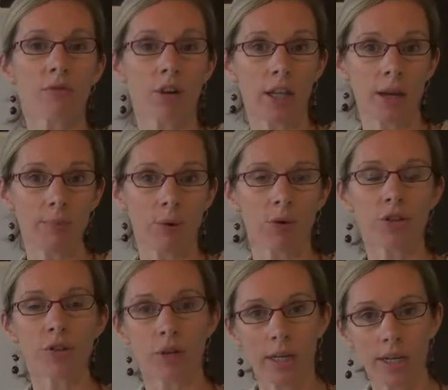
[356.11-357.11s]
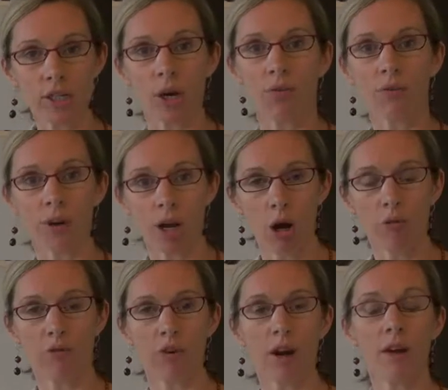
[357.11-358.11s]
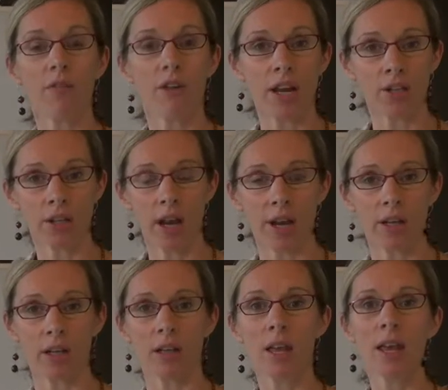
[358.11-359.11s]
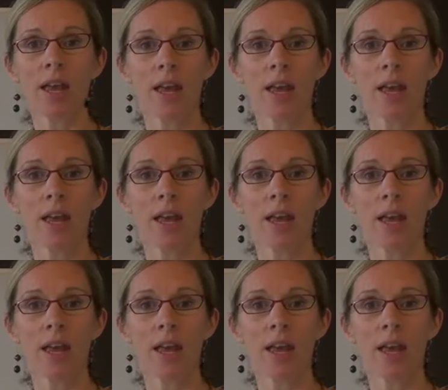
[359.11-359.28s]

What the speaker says: really important to release off, free off for internal